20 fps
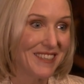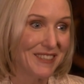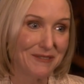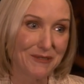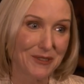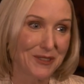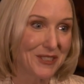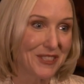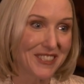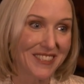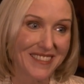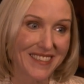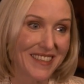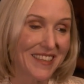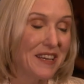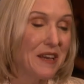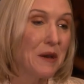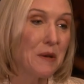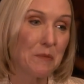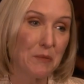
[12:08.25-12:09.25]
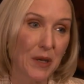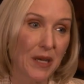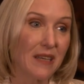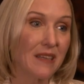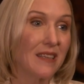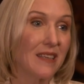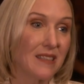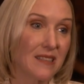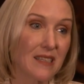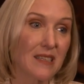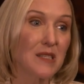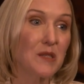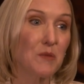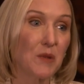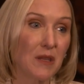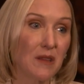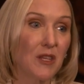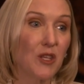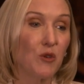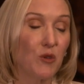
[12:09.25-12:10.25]
unfortunately, but it
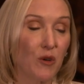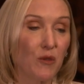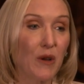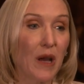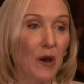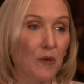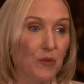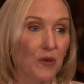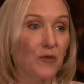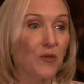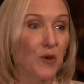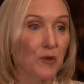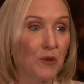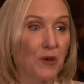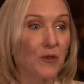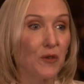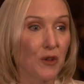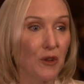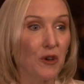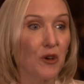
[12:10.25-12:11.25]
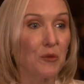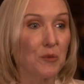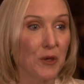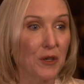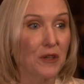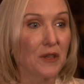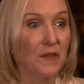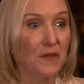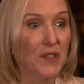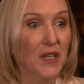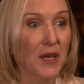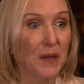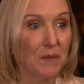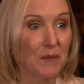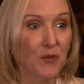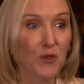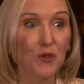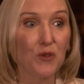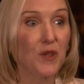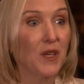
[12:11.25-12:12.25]
does mean that you outperform over a longer period of
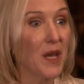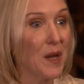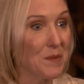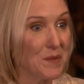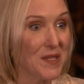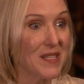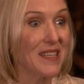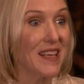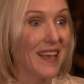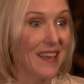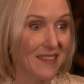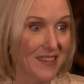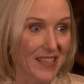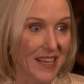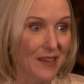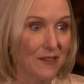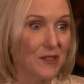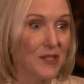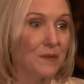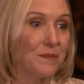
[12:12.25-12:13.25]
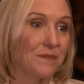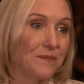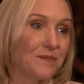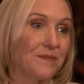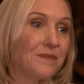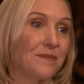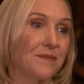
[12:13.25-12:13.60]
time through the ups and the downs